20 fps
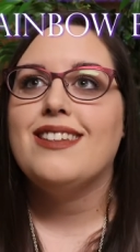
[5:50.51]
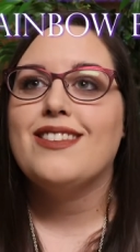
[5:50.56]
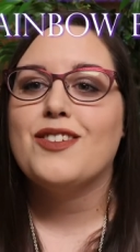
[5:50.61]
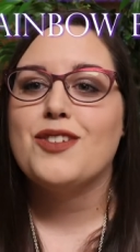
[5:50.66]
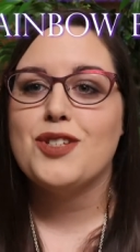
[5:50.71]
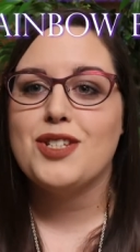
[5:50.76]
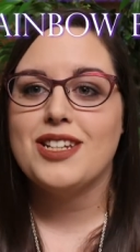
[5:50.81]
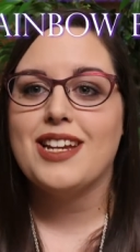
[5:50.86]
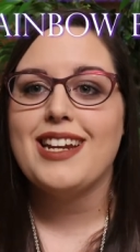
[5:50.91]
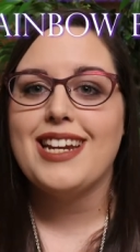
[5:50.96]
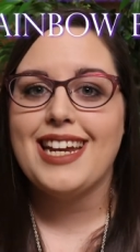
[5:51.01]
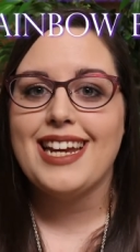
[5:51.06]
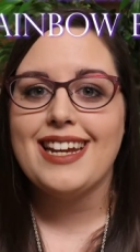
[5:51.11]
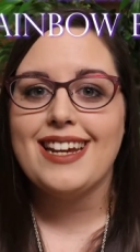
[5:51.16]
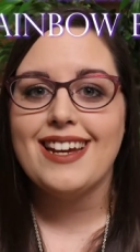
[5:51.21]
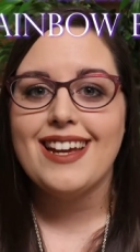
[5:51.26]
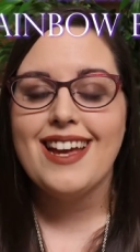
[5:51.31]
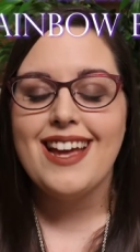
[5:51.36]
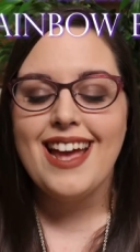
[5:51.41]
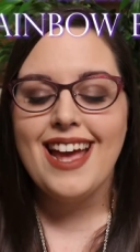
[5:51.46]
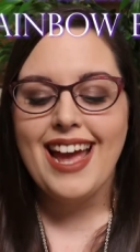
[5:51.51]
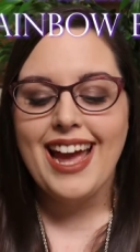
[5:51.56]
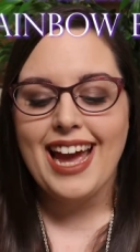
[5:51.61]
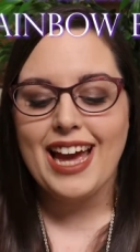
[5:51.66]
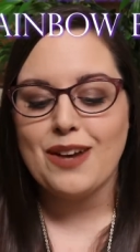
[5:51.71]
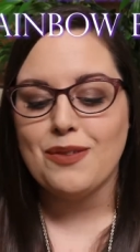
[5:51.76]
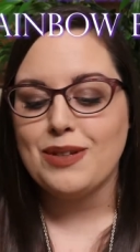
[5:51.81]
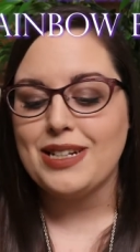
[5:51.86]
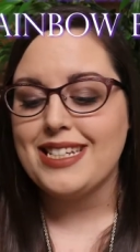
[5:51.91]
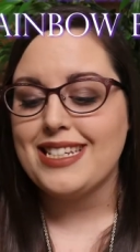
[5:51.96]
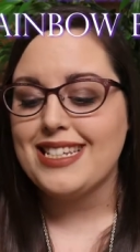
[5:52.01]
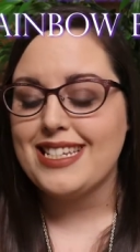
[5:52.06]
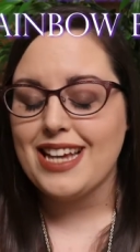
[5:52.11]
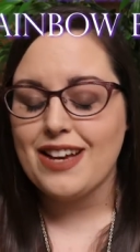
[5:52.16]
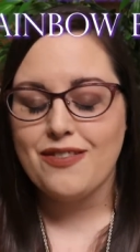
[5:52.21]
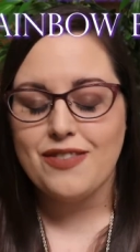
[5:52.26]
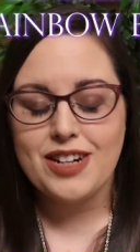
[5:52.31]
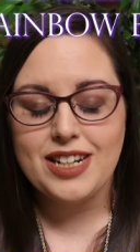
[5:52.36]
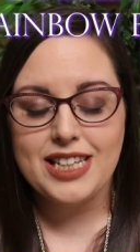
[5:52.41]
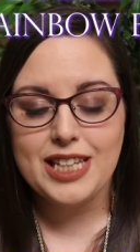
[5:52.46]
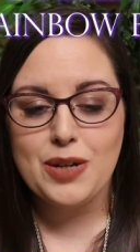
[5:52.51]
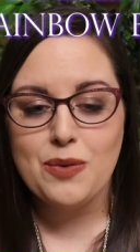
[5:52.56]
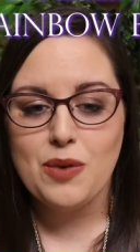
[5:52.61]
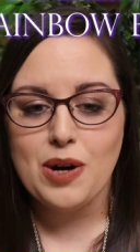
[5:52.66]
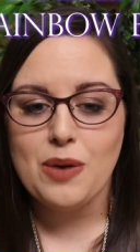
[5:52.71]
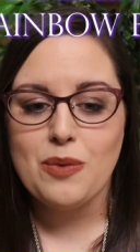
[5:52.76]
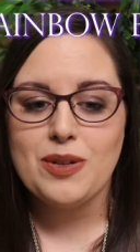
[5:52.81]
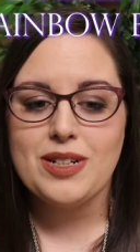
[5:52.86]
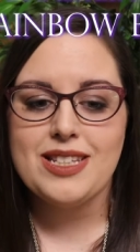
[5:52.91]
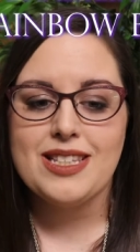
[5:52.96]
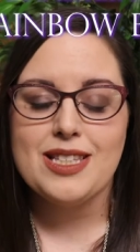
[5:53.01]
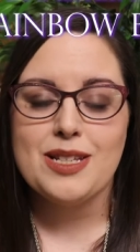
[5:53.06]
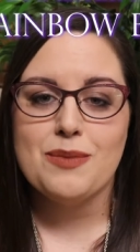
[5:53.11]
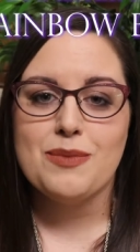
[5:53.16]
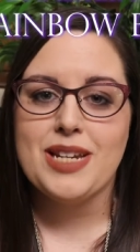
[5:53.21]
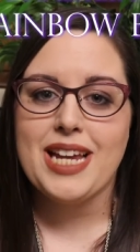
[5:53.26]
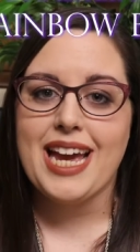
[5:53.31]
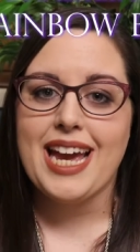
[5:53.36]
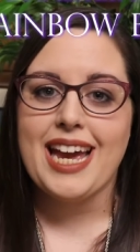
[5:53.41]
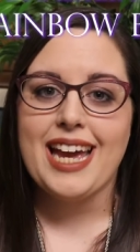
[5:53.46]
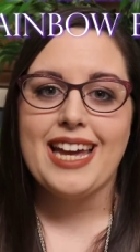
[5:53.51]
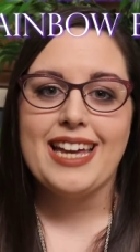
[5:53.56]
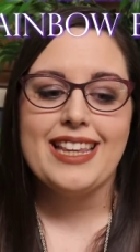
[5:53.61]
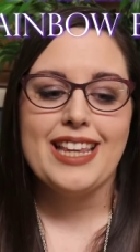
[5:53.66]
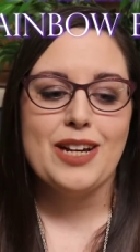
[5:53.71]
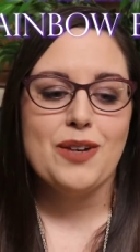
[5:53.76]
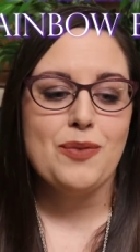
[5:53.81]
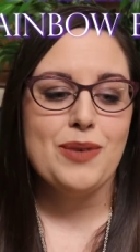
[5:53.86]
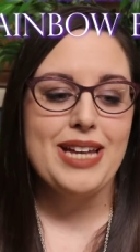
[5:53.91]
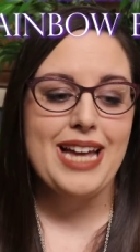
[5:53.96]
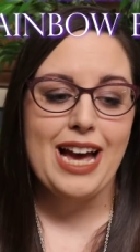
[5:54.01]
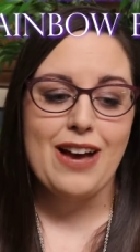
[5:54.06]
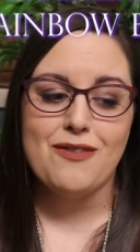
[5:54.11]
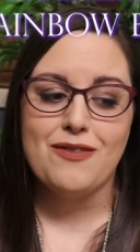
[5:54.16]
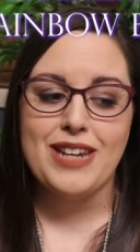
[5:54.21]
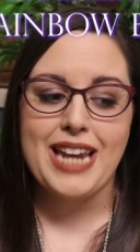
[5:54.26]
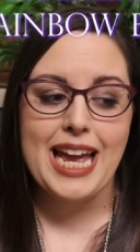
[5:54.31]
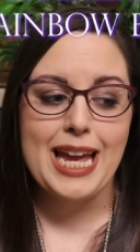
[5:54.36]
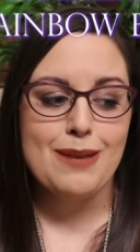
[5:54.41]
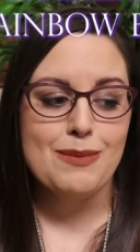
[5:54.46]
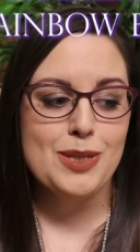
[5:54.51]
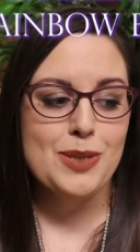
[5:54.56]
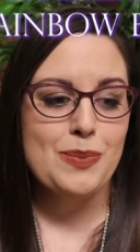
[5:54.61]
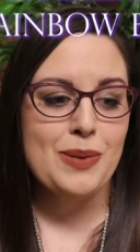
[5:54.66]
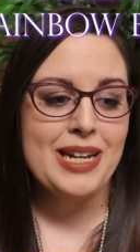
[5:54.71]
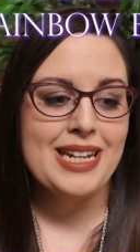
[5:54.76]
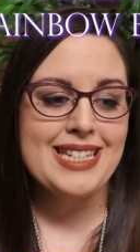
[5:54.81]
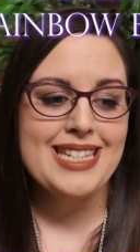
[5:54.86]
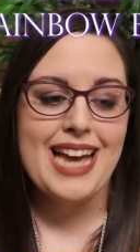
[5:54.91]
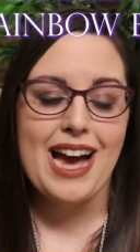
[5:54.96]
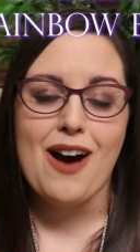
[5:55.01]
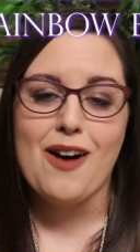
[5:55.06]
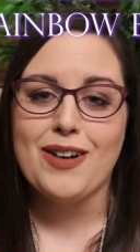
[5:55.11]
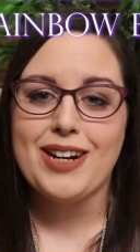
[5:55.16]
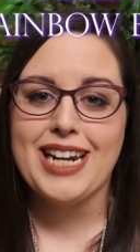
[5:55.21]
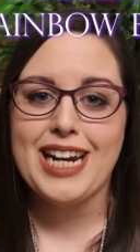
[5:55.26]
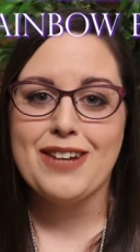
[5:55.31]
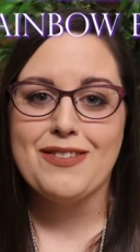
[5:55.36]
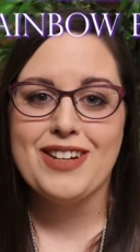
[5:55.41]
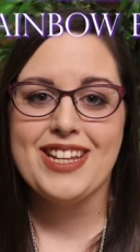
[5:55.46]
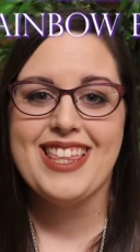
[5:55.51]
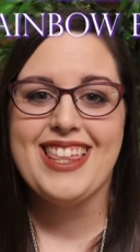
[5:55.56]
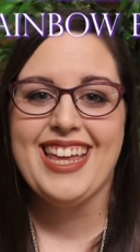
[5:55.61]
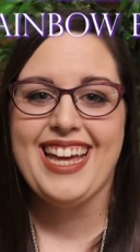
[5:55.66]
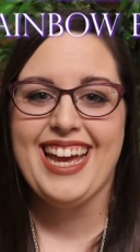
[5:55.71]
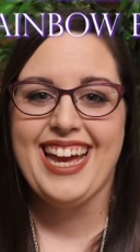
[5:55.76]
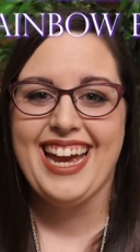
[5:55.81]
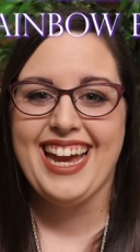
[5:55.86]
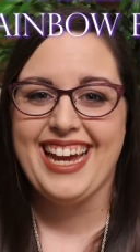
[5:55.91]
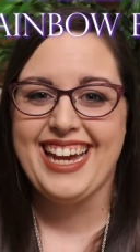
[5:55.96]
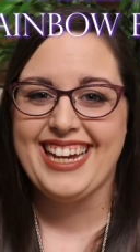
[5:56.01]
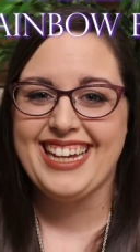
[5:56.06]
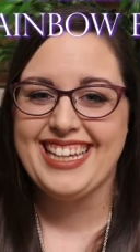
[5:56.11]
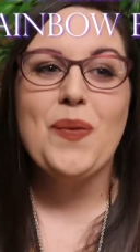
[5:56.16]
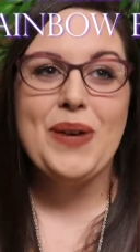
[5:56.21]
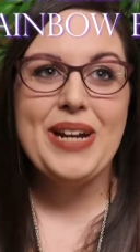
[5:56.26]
They're stunning and we definitely want one someday. Like we have names picked out and everything.